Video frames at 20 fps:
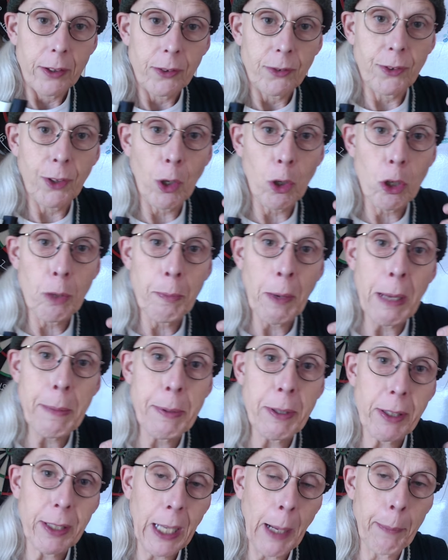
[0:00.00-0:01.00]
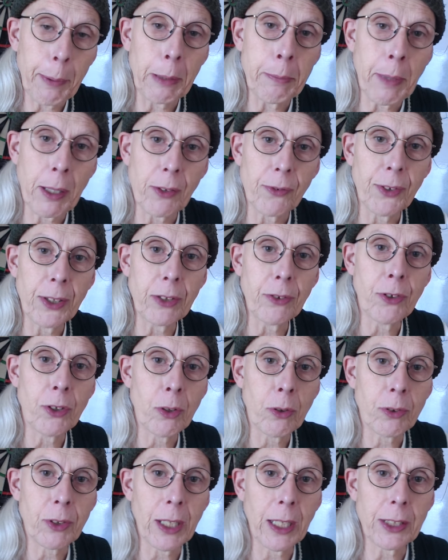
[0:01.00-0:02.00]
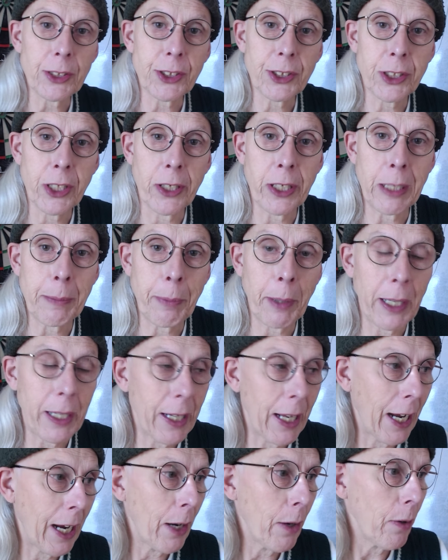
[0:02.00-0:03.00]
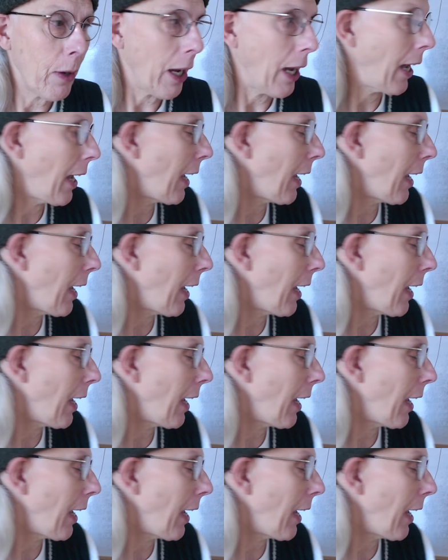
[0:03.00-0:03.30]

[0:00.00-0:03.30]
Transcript: So you may be a couple of months into your darts journey by now,